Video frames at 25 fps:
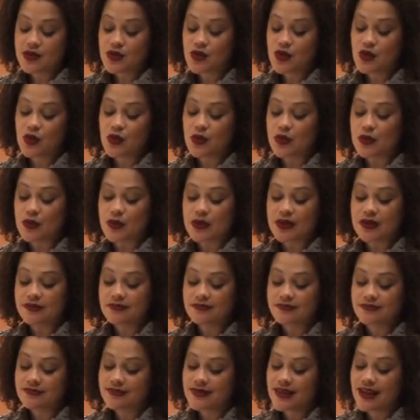Two,
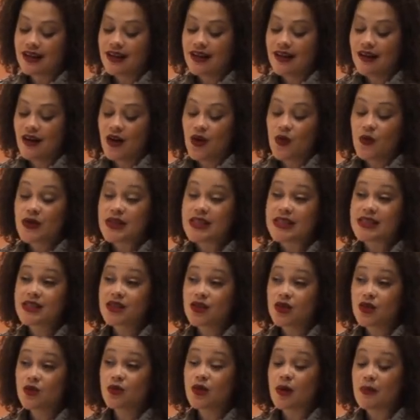we
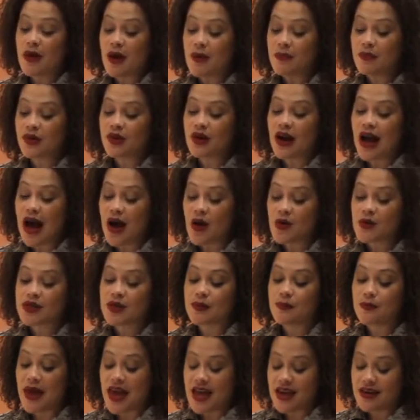still remember how to
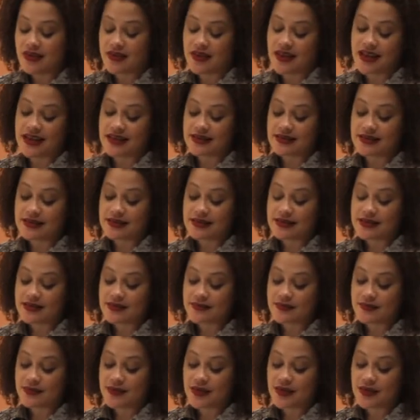make things.